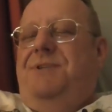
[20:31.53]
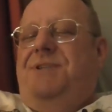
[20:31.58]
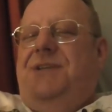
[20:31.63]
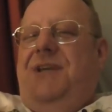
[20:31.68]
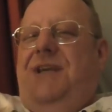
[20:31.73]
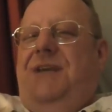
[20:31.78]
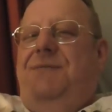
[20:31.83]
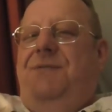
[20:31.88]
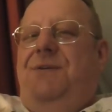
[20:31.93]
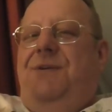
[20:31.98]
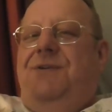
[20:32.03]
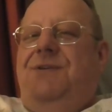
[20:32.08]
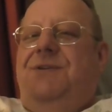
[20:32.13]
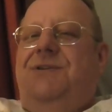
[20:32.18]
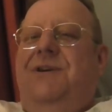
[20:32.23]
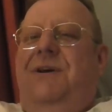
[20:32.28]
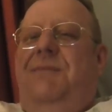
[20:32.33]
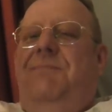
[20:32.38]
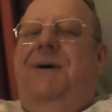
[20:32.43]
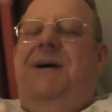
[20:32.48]
perceive
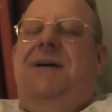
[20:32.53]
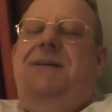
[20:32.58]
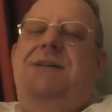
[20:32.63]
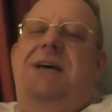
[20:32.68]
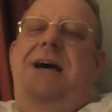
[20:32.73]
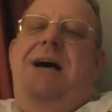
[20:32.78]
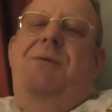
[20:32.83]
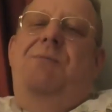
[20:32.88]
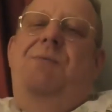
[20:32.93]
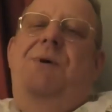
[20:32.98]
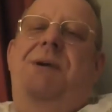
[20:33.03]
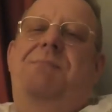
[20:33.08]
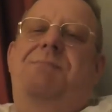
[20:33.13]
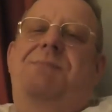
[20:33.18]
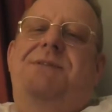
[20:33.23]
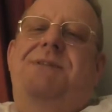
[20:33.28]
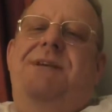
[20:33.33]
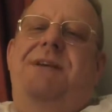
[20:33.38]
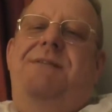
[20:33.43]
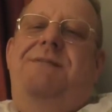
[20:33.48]
guns compared to how
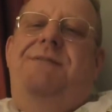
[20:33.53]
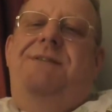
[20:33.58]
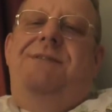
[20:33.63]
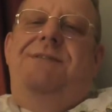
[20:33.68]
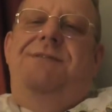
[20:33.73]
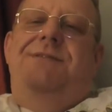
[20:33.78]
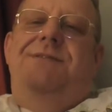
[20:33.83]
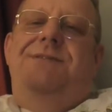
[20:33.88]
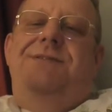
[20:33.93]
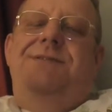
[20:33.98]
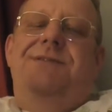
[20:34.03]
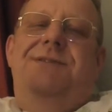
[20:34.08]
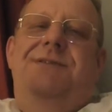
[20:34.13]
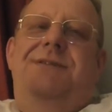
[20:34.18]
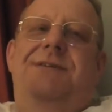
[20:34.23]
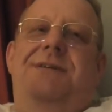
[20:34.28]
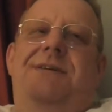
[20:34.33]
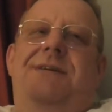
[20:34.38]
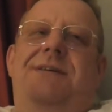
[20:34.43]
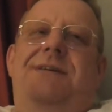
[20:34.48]
we perceive guns.